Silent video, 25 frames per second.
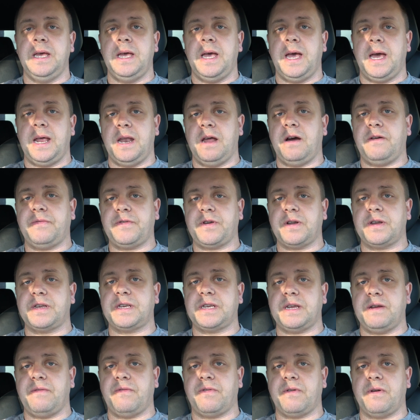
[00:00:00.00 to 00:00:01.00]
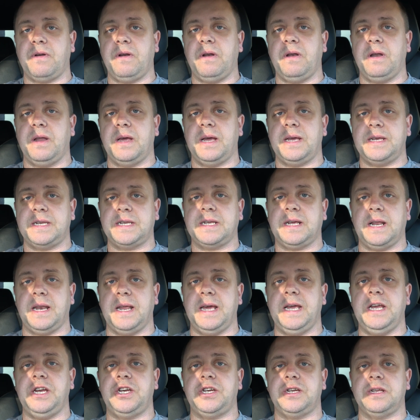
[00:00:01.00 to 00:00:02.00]
And after several
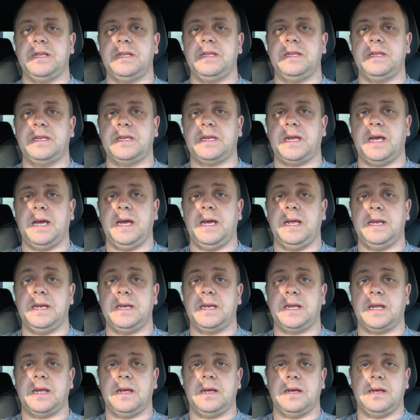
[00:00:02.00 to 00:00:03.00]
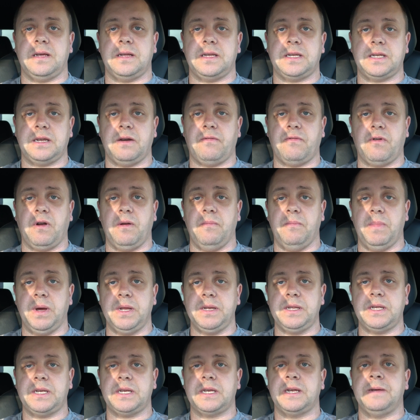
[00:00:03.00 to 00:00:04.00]
escalations and several
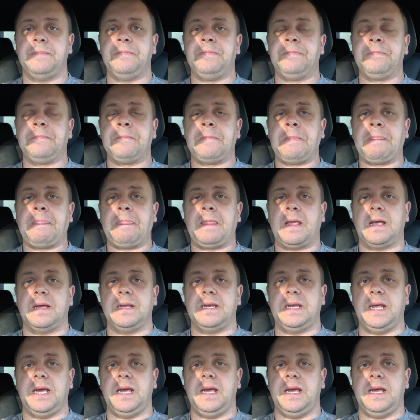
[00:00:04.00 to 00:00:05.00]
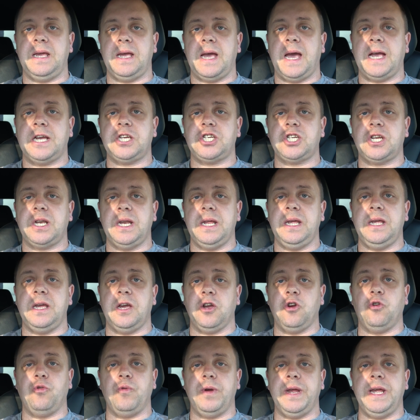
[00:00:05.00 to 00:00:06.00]
months, they actually
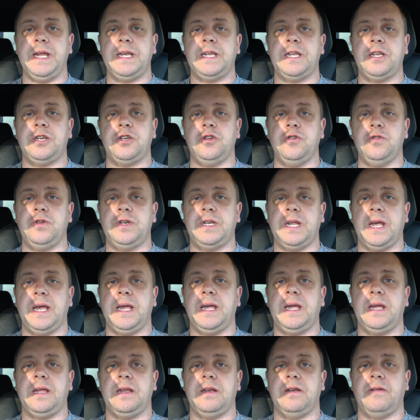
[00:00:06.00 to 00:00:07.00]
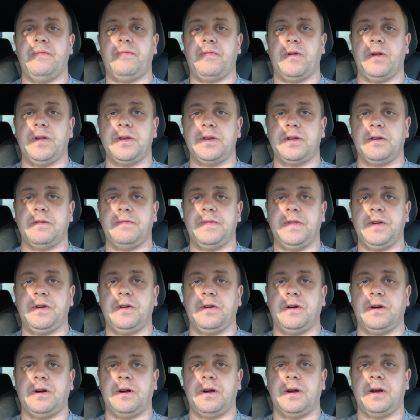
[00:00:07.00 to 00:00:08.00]
agreed to take the front of the
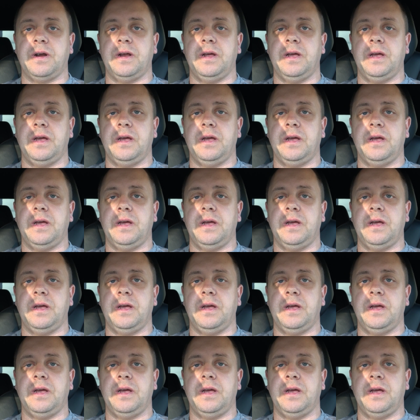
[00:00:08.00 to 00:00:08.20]
car